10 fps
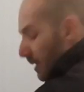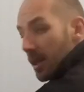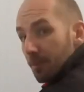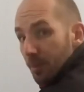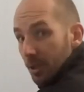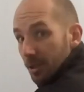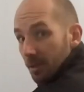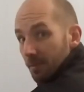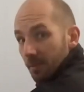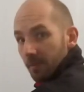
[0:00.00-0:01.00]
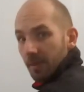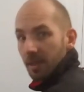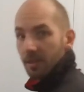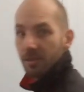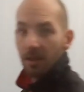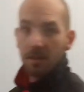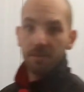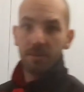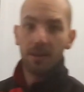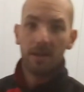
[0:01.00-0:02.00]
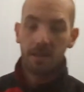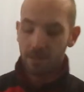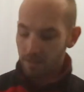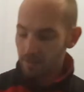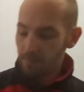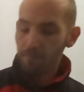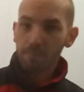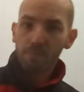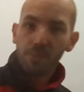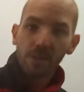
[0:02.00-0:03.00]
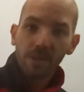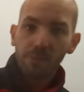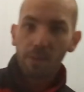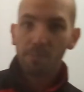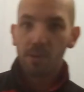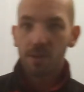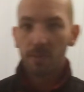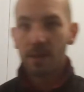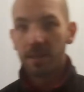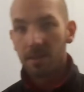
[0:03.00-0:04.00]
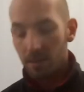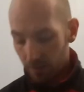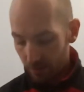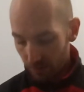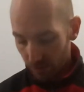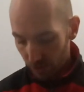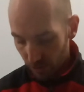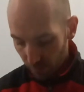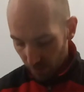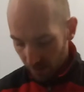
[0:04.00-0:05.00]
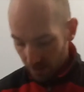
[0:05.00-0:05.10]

I push them and it's off. Put it in my pocket when I go into the shop.